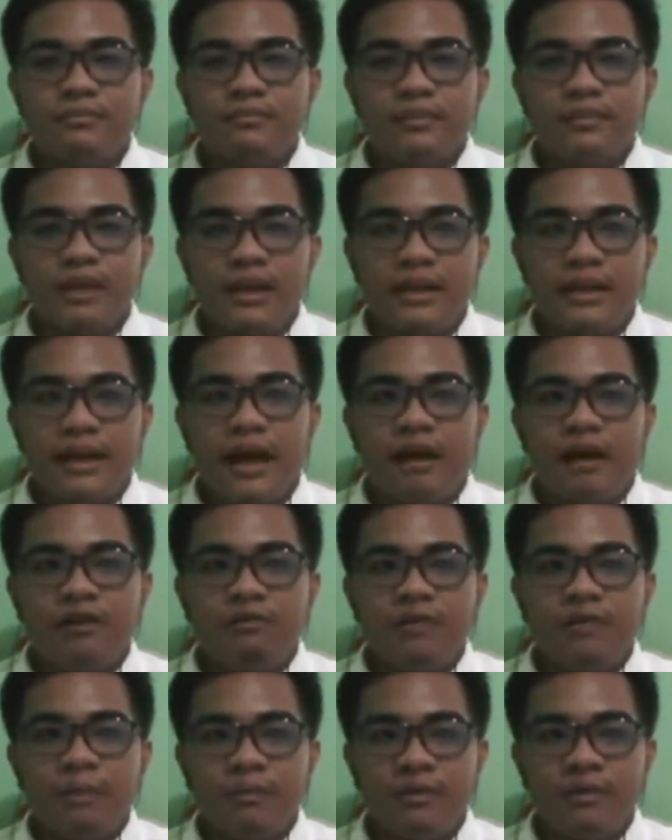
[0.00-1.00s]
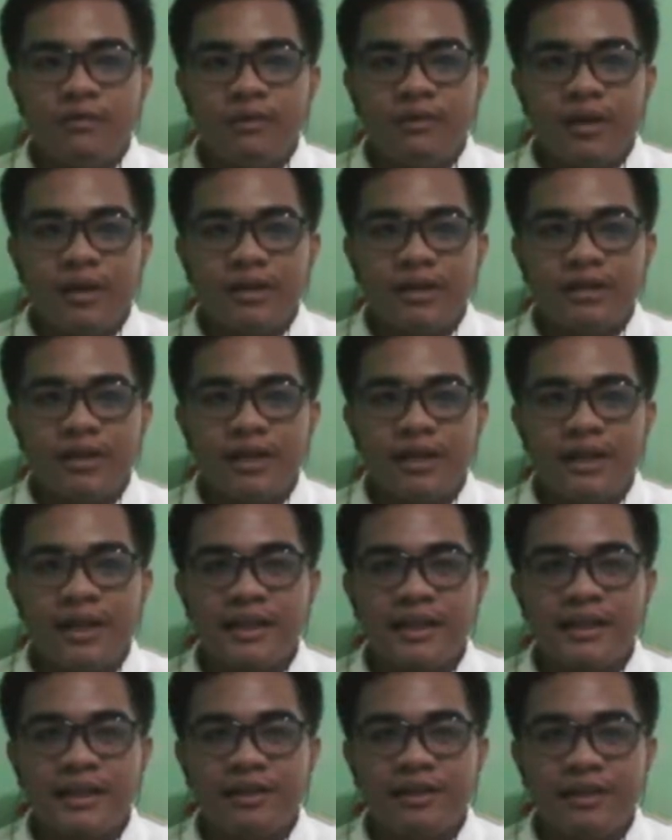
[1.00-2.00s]
Now we move on to the next
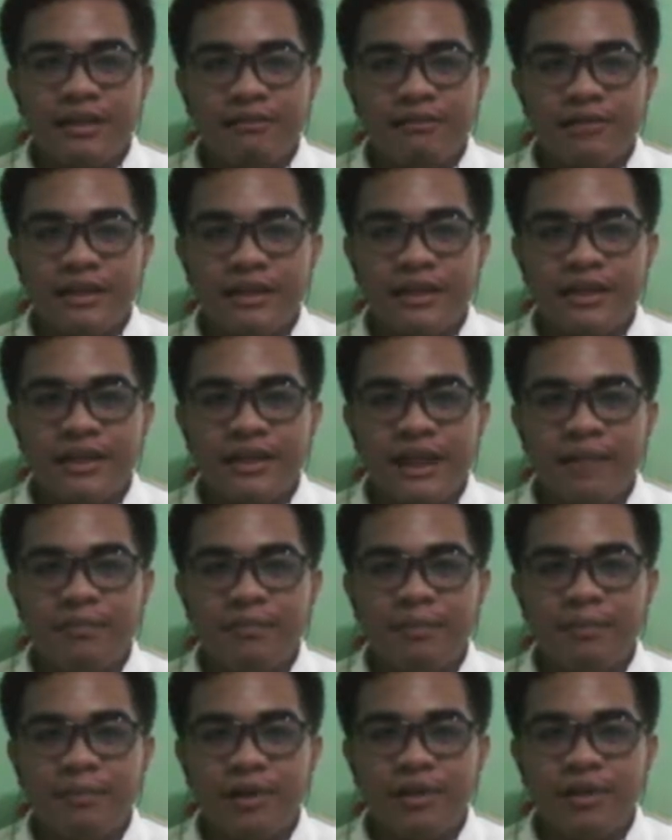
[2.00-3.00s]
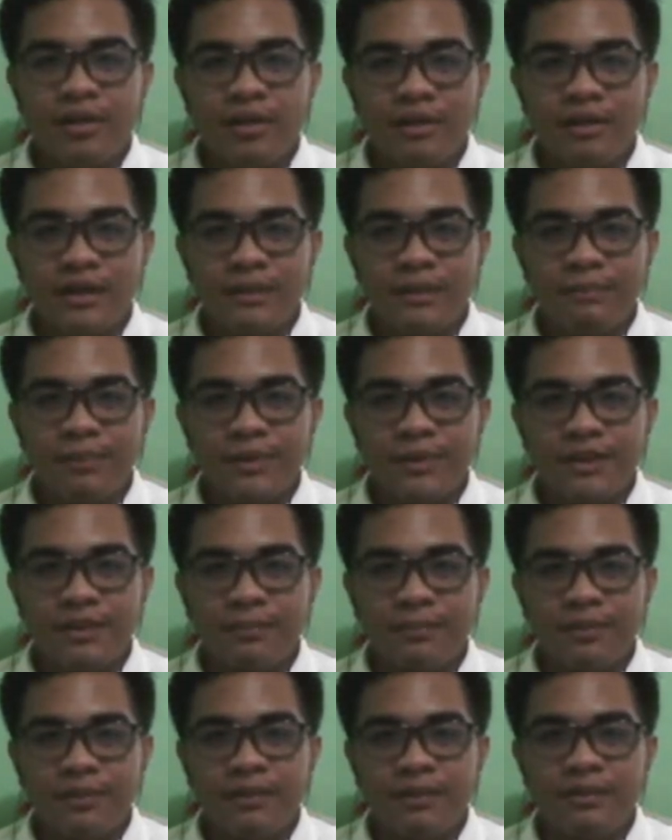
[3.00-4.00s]
theory, which is named the Bernoulli's
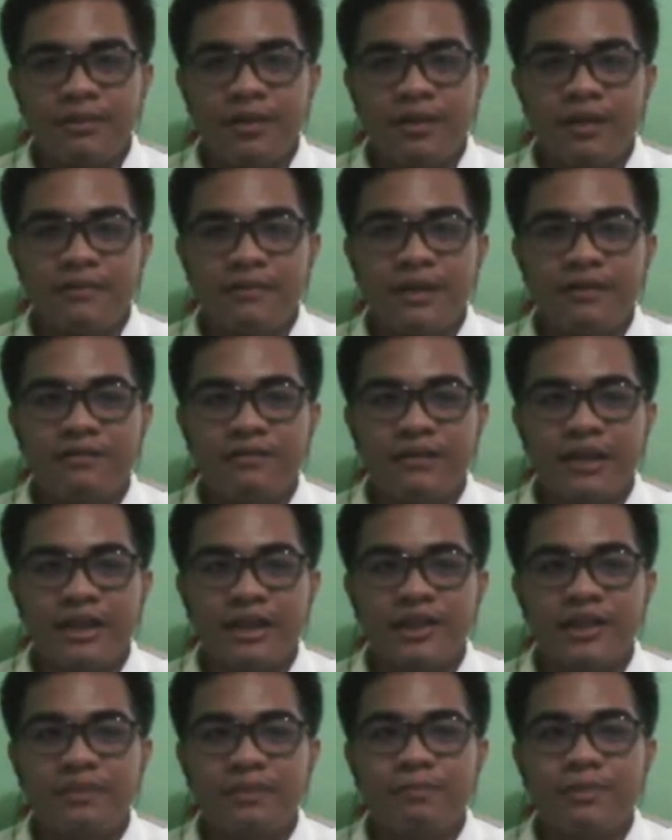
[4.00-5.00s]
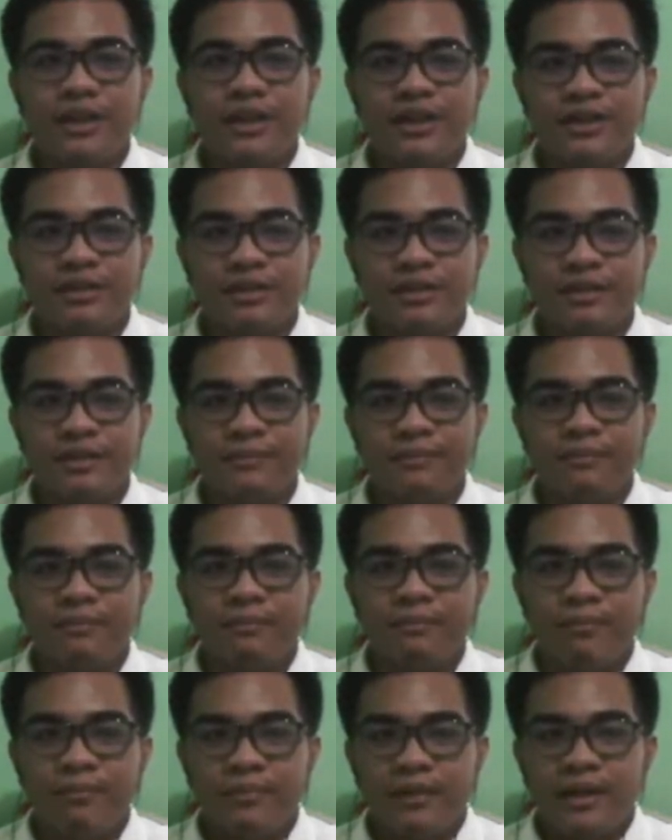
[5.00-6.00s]
principle of differential pressure.
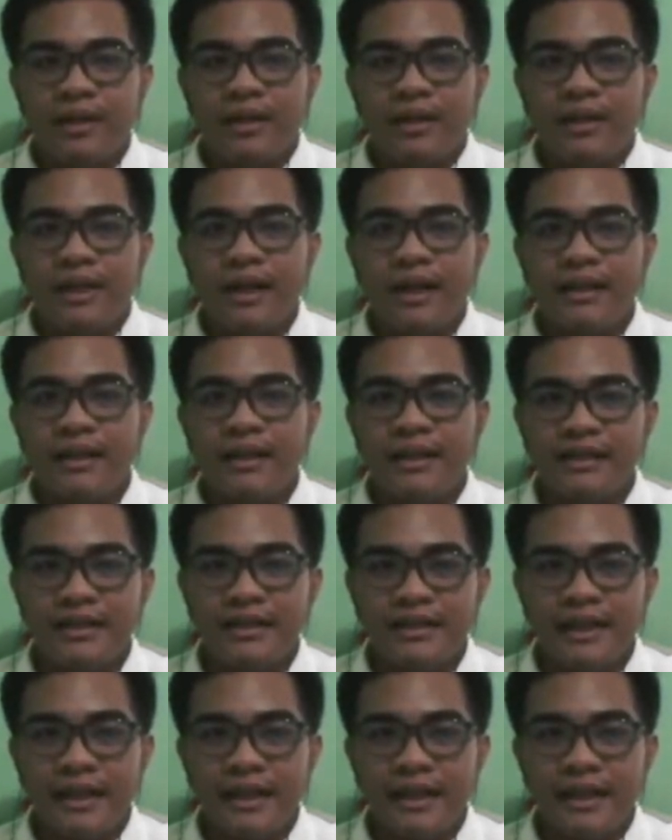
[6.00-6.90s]
And this states